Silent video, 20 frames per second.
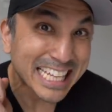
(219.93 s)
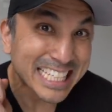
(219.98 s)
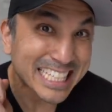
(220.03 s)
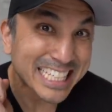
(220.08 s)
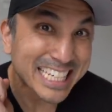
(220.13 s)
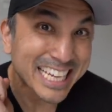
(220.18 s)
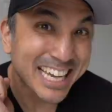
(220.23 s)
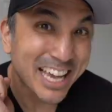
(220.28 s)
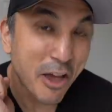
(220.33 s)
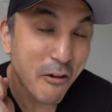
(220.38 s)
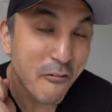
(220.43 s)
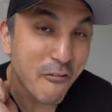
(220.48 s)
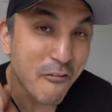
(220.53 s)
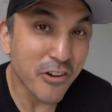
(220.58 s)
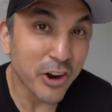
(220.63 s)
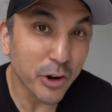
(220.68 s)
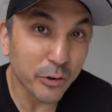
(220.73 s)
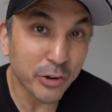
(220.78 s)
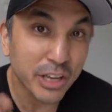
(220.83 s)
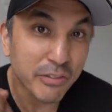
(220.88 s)
it's
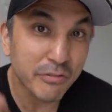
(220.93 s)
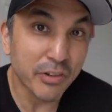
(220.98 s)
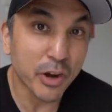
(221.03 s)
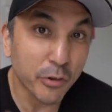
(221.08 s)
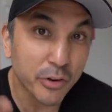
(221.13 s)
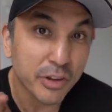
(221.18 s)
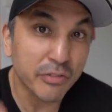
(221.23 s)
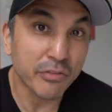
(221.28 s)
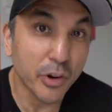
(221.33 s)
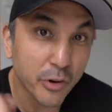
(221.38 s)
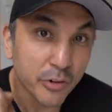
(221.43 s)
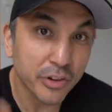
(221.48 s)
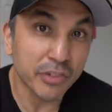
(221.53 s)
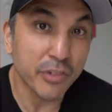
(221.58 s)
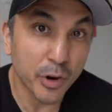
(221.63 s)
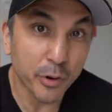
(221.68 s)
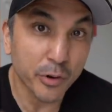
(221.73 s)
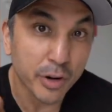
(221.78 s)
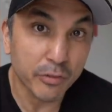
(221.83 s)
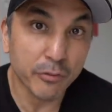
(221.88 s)
very, very, very,
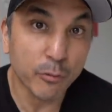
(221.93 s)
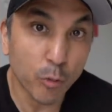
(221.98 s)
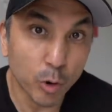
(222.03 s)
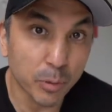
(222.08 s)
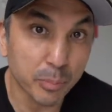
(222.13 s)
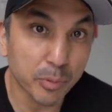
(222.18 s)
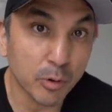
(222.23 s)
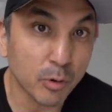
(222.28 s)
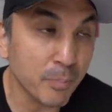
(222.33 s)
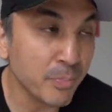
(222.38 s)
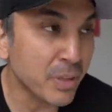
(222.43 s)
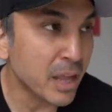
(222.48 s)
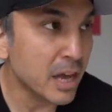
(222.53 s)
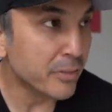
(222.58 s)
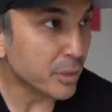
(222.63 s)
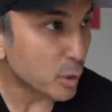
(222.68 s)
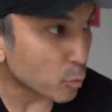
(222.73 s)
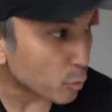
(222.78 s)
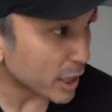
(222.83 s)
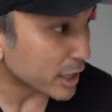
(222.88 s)
very affordable.
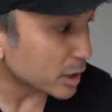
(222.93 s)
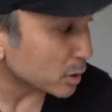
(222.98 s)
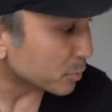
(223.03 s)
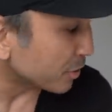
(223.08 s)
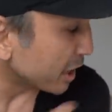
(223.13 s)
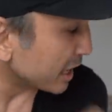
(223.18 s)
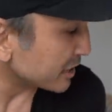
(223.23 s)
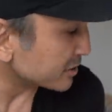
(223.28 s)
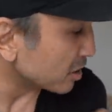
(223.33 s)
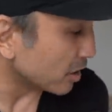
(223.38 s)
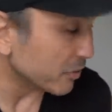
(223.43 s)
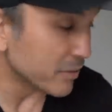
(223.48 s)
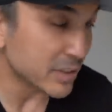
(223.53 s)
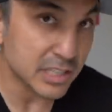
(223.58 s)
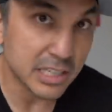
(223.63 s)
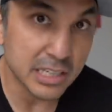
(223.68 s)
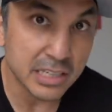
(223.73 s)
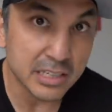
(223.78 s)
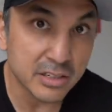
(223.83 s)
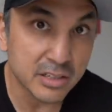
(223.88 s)
The regular price on
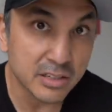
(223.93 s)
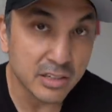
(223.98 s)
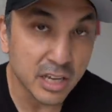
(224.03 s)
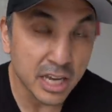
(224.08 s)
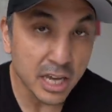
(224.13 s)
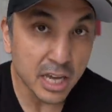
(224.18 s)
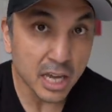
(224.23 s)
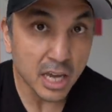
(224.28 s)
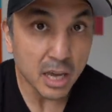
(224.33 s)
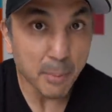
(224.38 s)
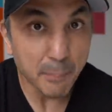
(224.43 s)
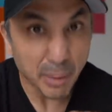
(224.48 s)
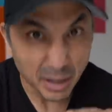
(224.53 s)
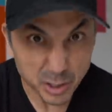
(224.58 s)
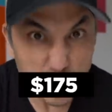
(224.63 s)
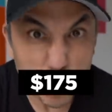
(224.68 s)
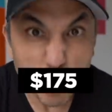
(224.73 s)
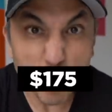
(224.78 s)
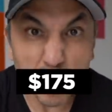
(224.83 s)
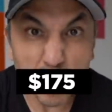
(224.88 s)
this is about